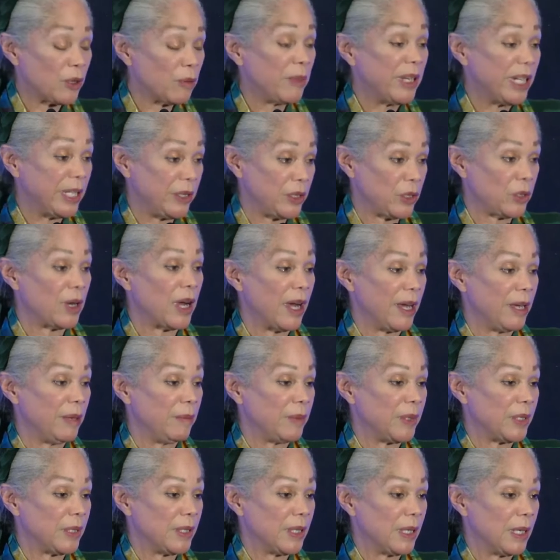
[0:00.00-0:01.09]
many
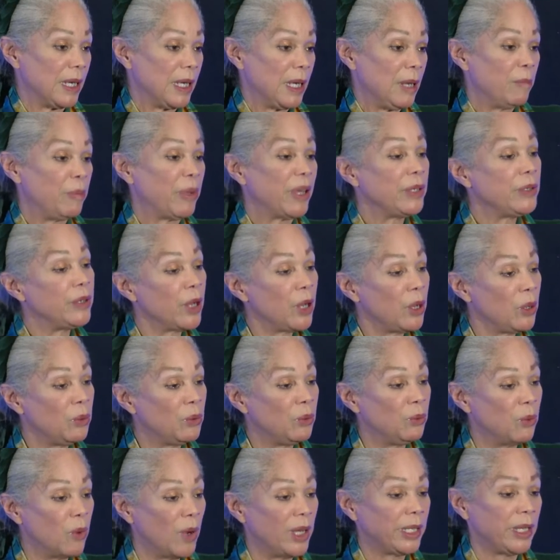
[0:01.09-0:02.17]
tribes, but no
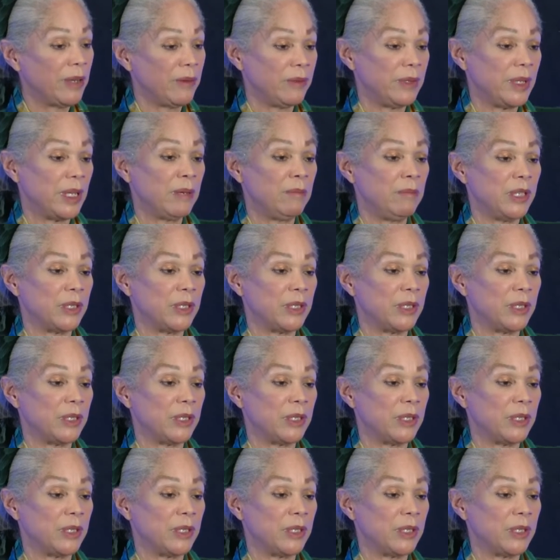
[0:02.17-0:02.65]
one of them